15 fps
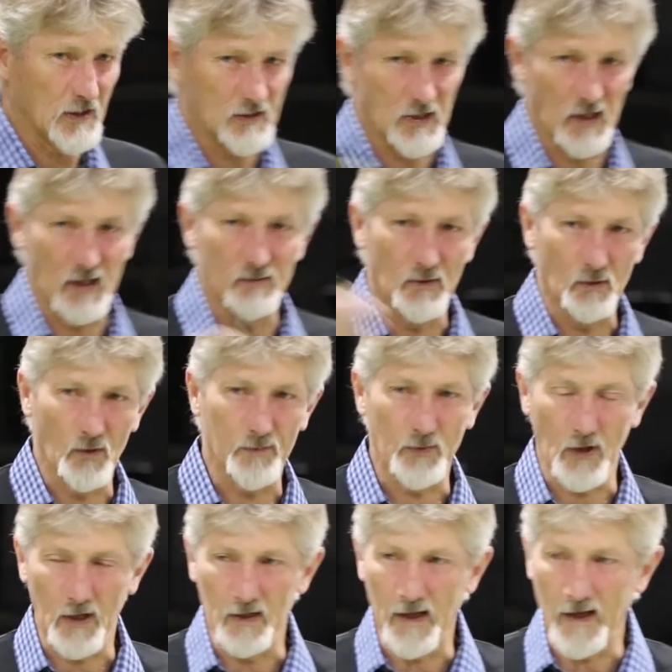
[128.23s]
team, and we
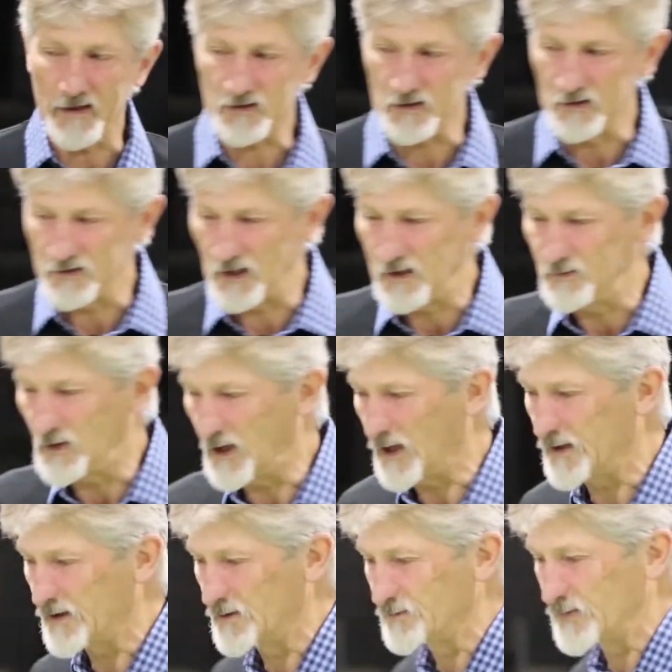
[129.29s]
put a national team
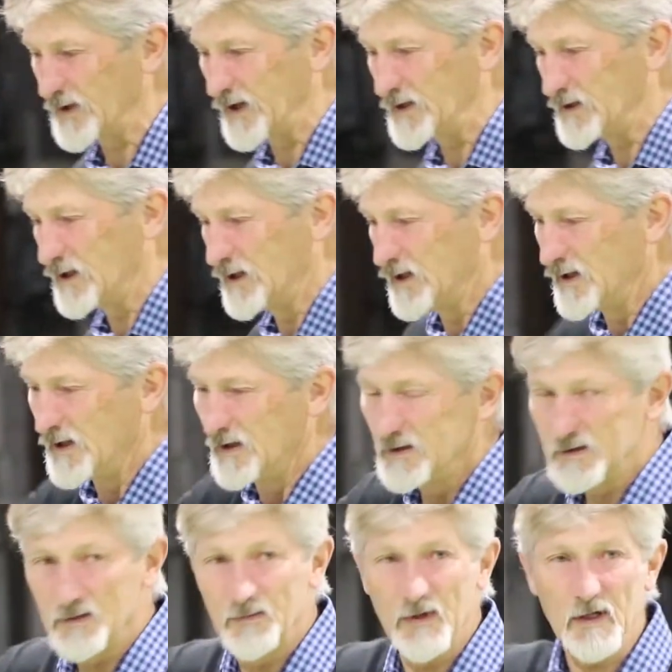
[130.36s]
together and played
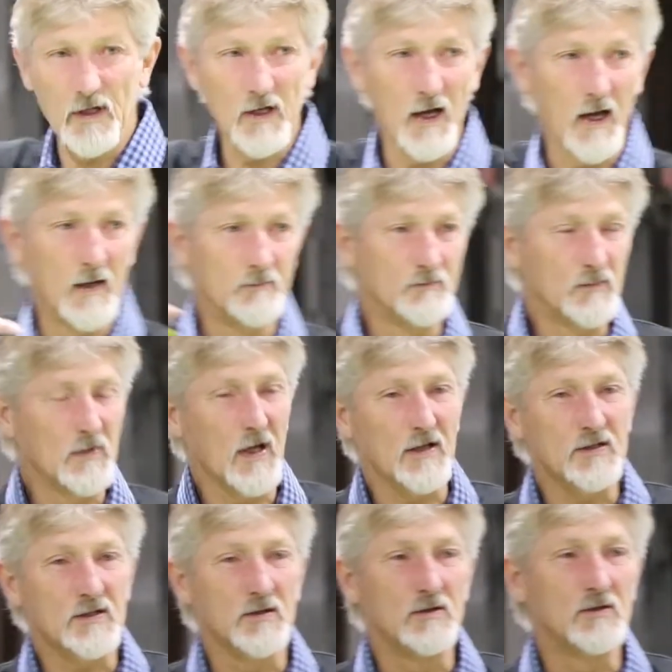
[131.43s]
some of the
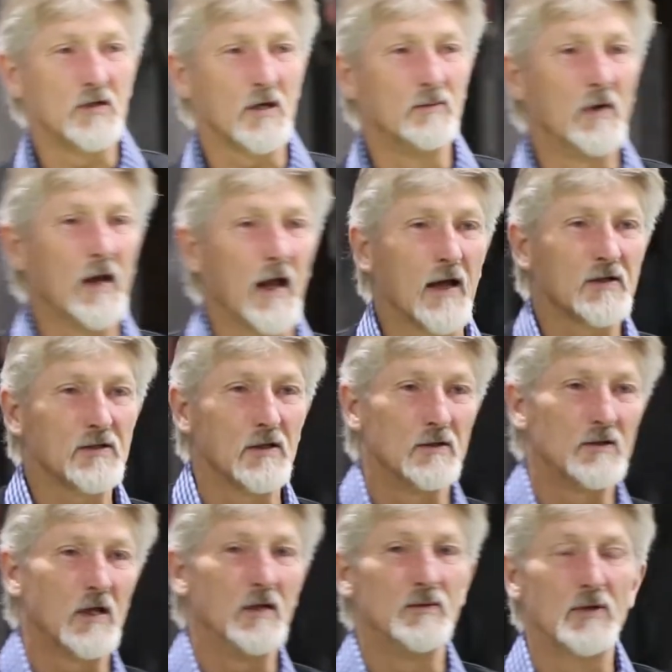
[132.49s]
Dutch and German national
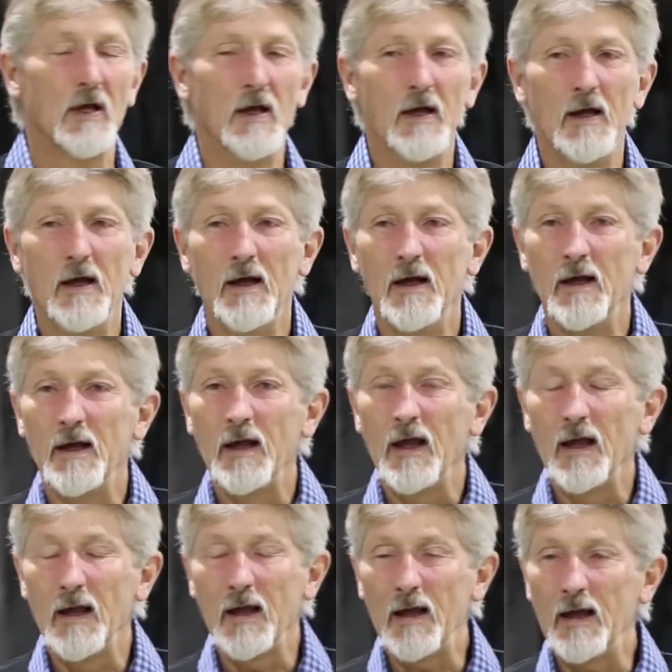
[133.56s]
teams.
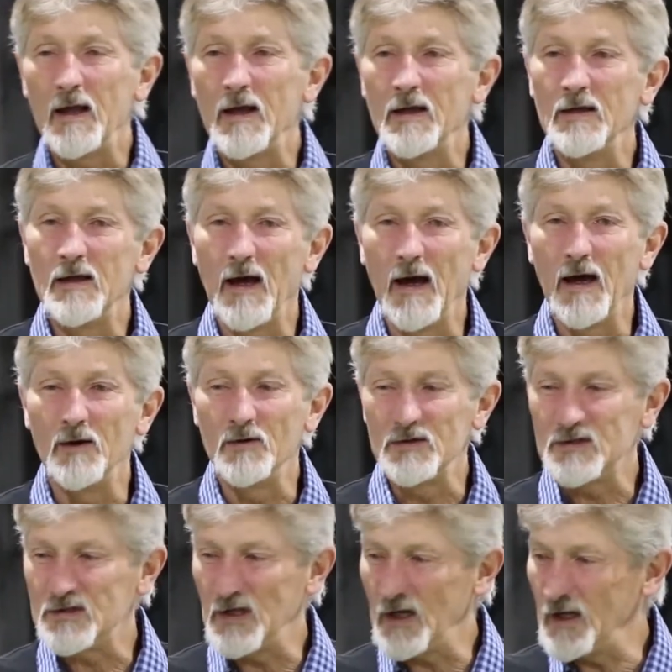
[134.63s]
And I was
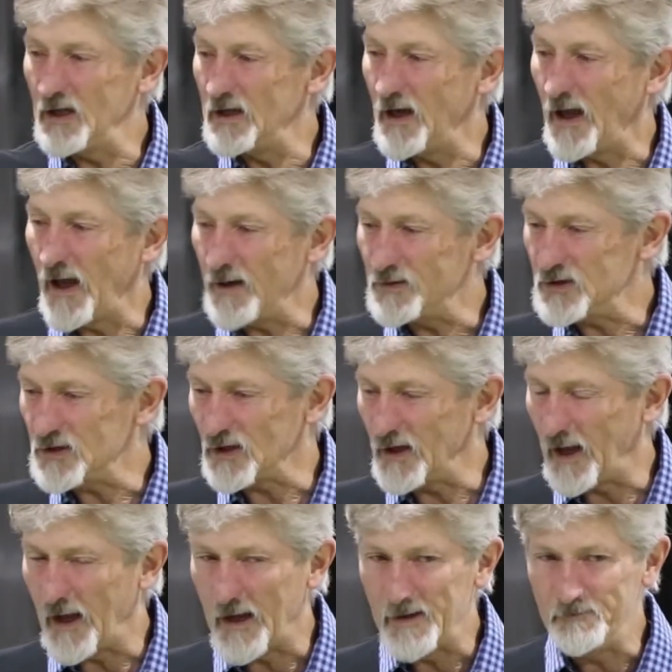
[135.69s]
sitting in
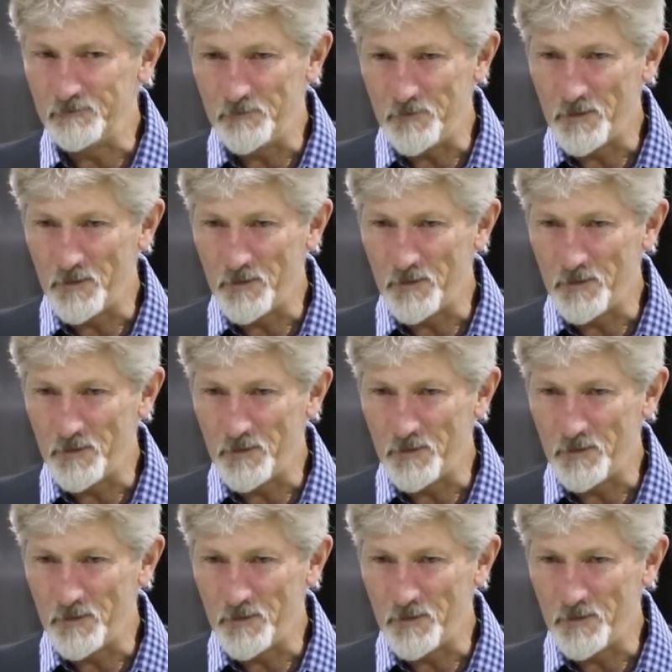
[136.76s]
Amsterdam